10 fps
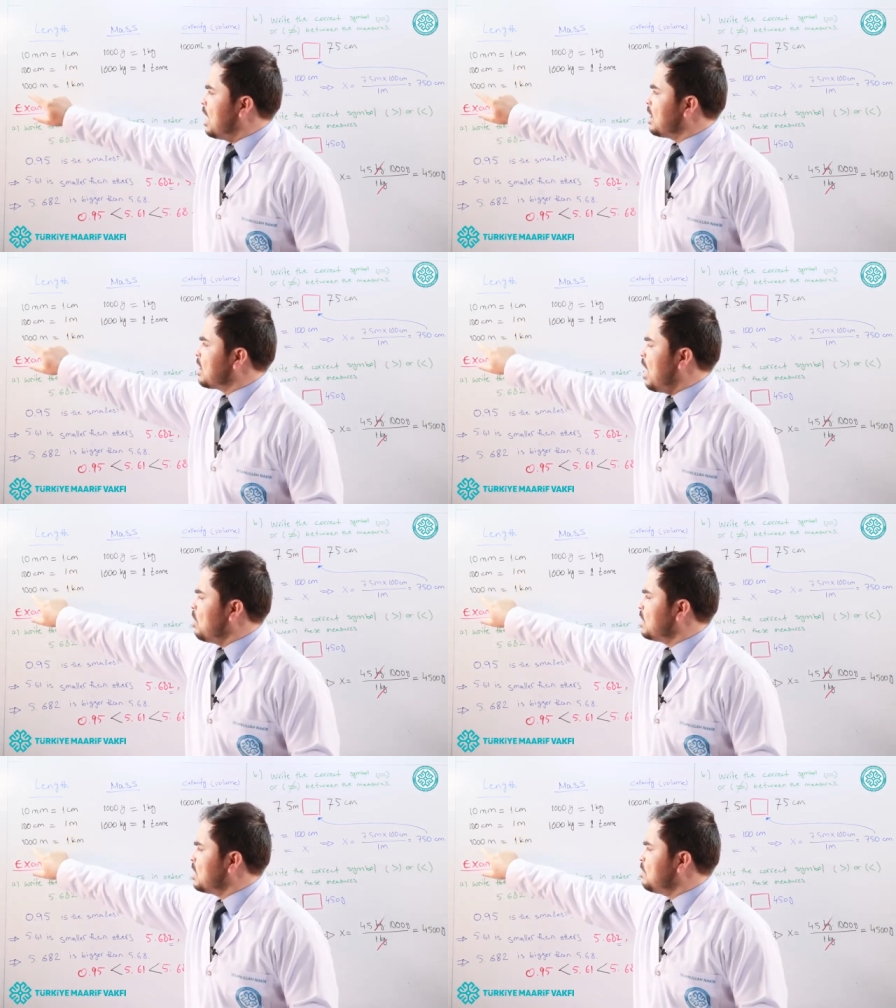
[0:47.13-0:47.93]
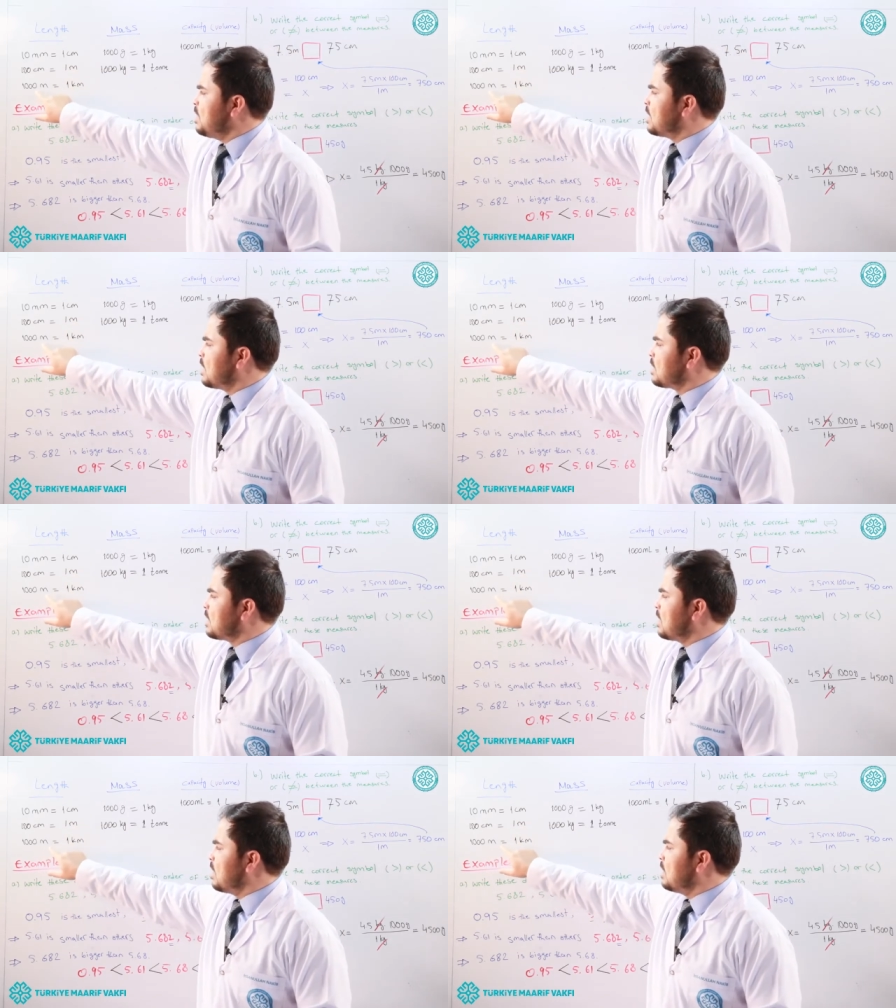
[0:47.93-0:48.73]
and 1000 meters
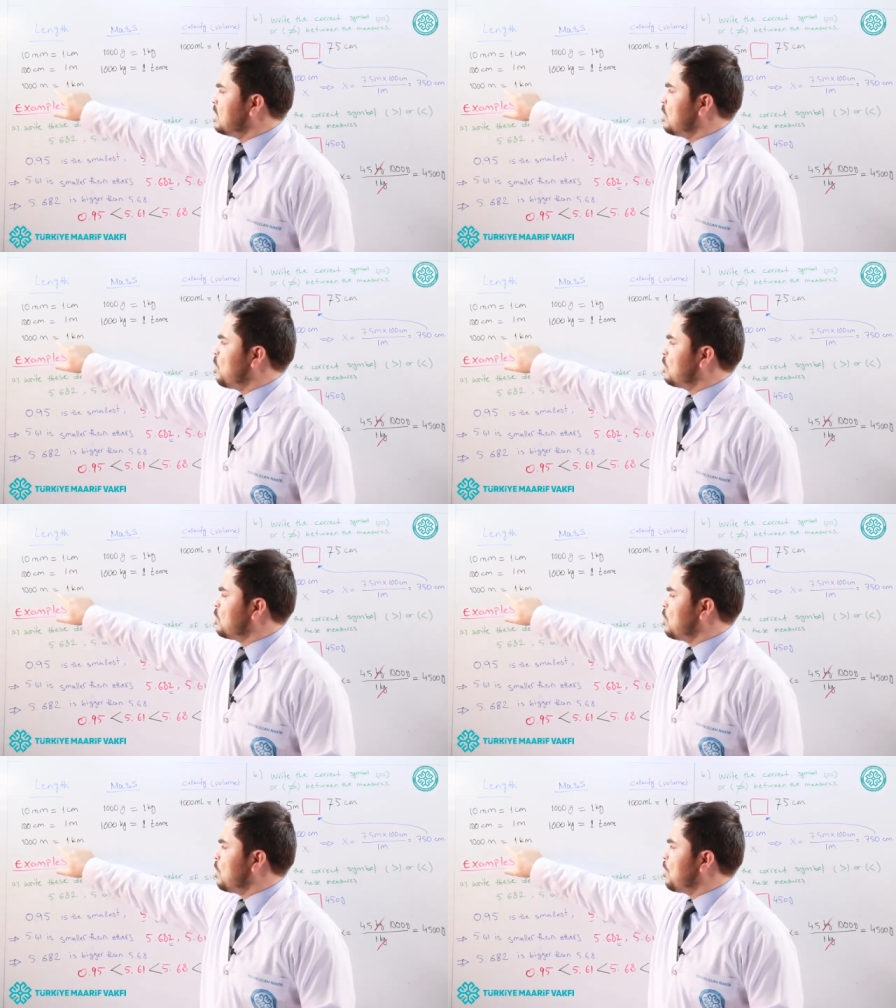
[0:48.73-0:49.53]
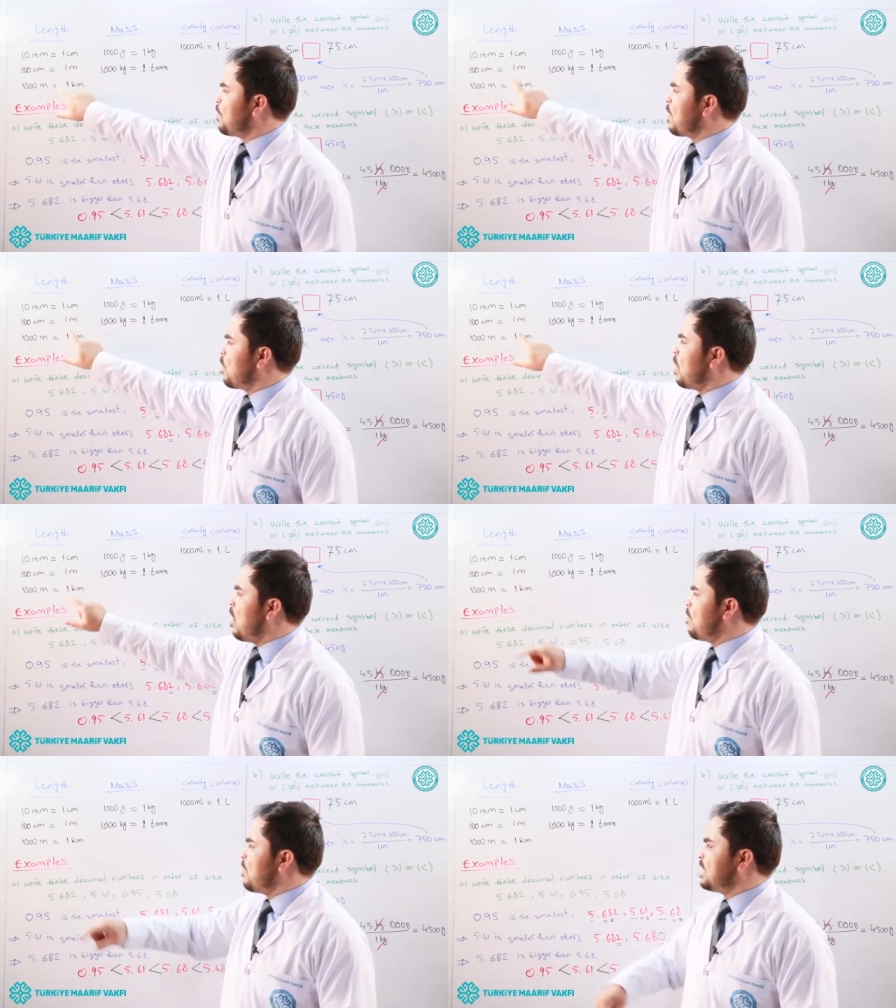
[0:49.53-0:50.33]
is equal to
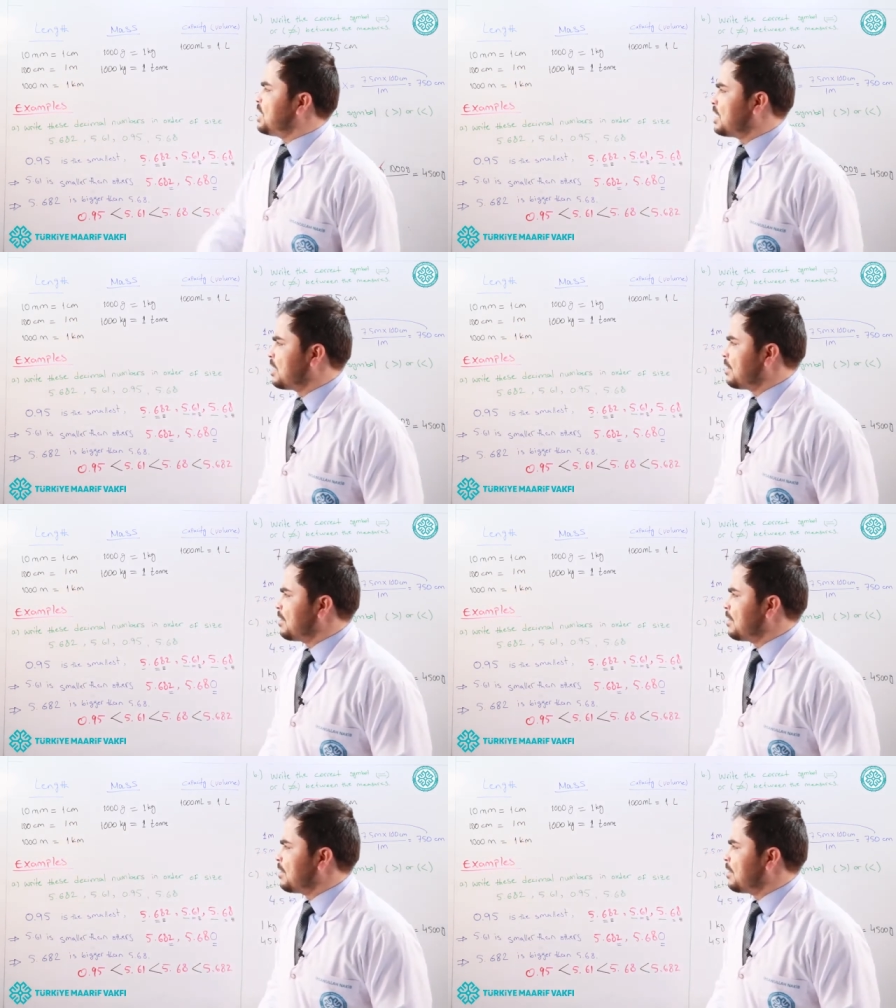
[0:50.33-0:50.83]
how much